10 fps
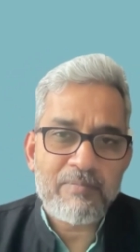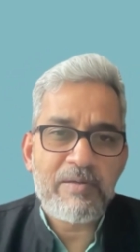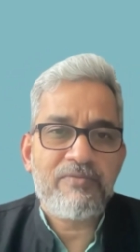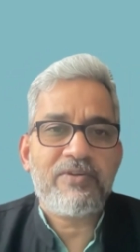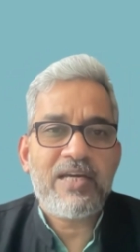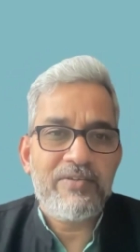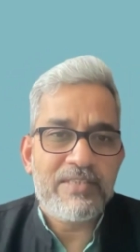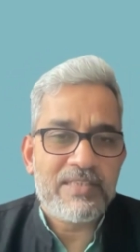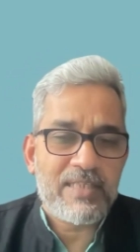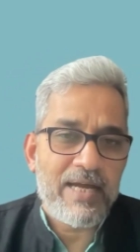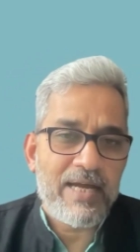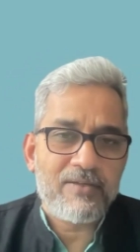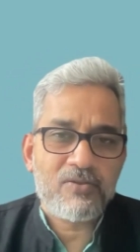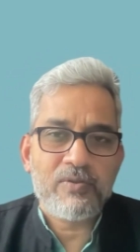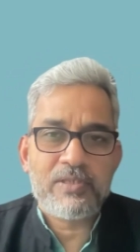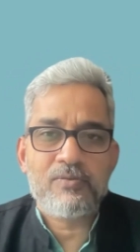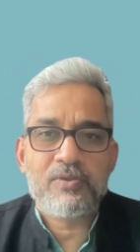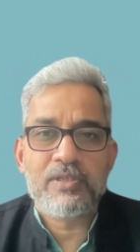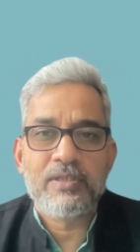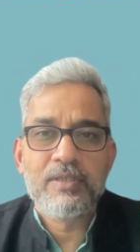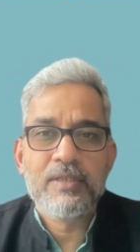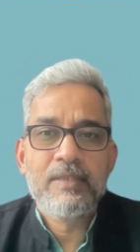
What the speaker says: maybe 5 years lag, so as to see.